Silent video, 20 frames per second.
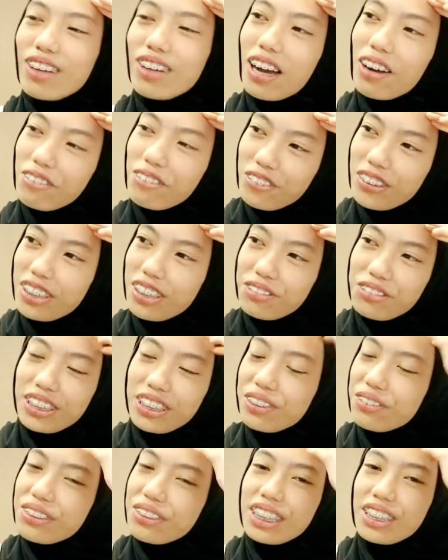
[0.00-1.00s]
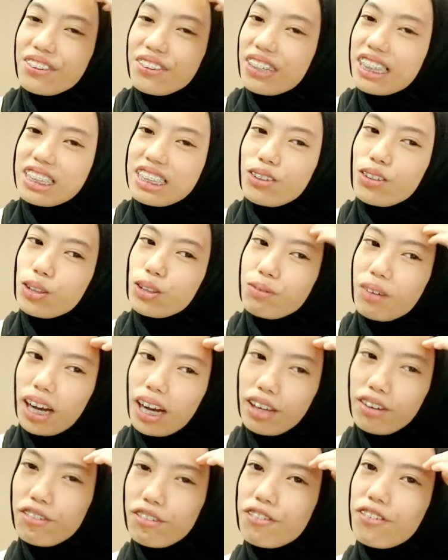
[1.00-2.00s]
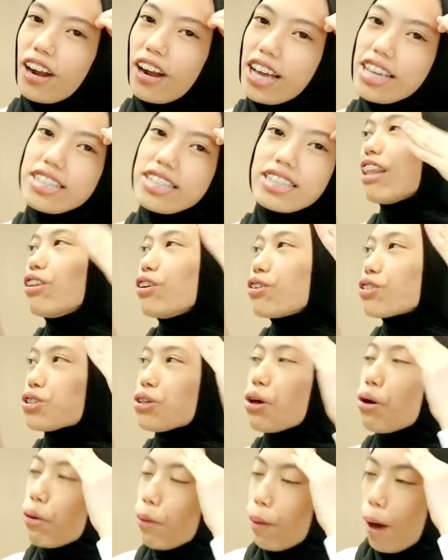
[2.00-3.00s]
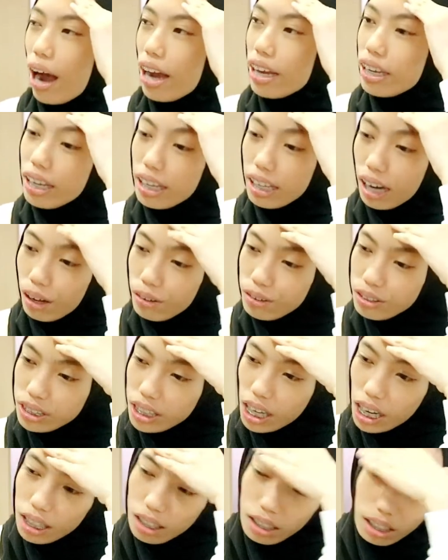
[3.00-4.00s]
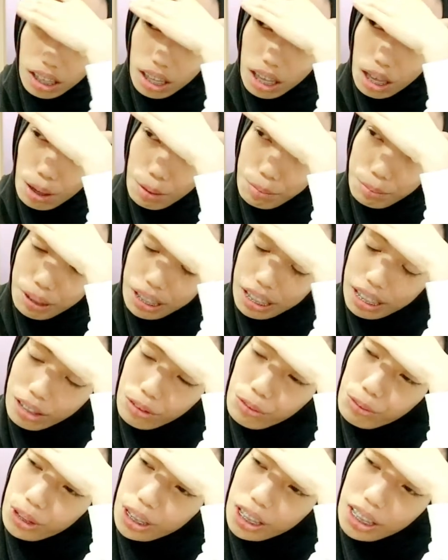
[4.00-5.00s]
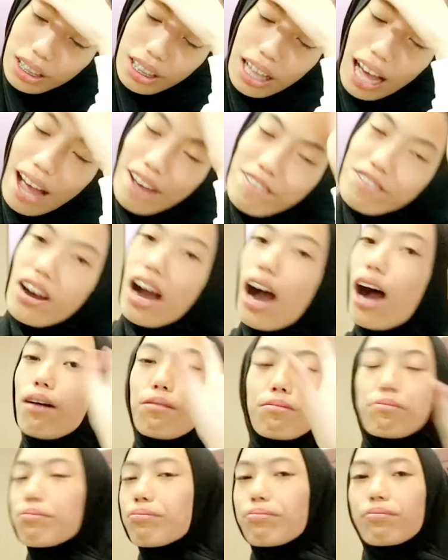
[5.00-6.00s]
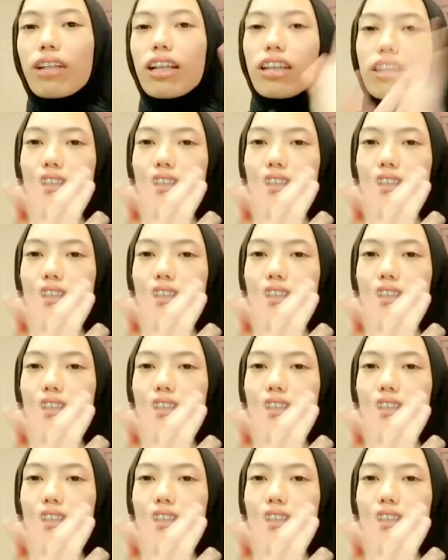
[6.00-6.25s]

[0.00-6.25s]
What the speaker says: is why I'm really crazy with my friend. I look so quiet outside, but in real life, I'm